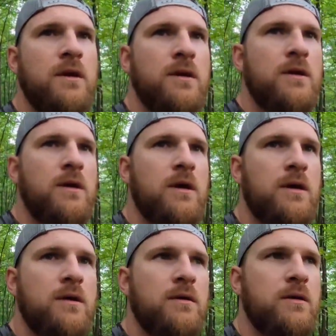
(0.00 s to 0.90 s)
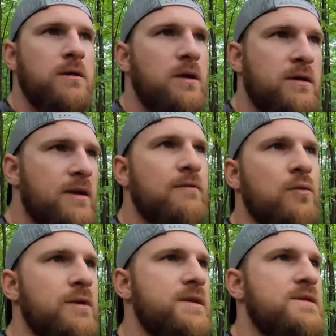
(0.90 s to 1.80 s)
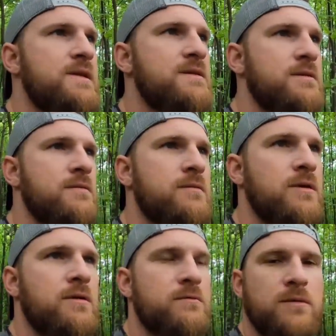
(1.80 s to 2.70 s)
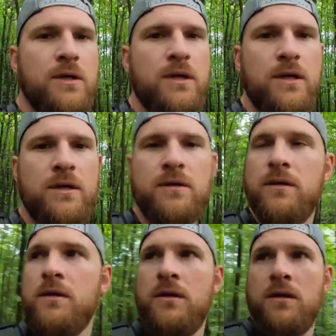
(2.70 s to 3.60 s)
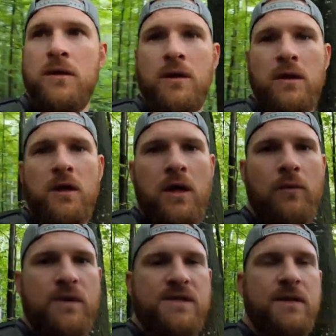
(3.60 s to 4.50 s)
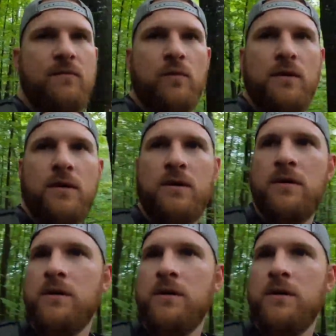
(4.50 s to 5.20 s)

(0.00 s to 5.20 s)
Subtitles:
And good luck to everyone this season. You know, I want to see everyone,